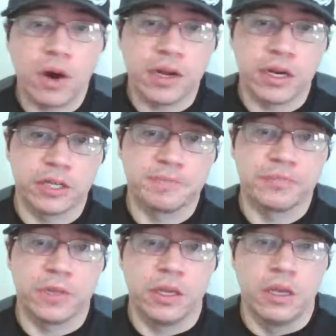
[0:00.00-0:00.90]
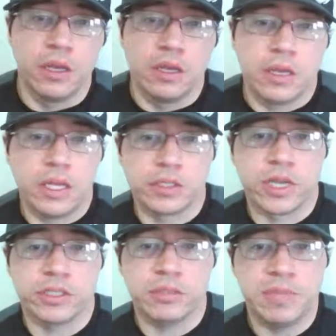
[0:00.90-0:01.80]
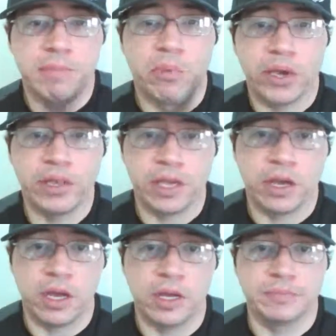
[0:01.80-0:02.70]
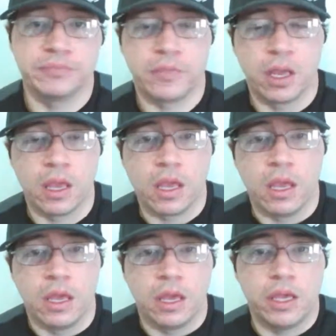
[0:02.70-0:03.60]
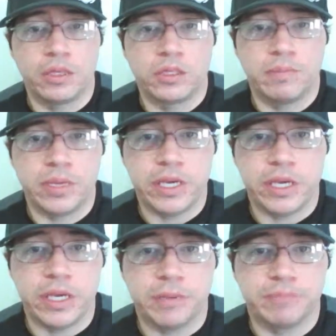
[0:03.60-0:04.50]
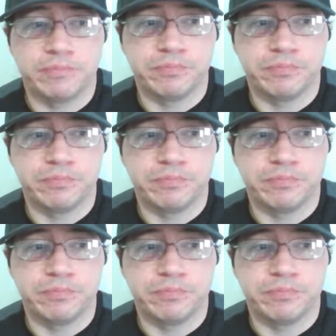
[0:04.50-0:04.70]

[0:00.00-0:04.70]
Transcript: water is not to be boiling hot. It is to be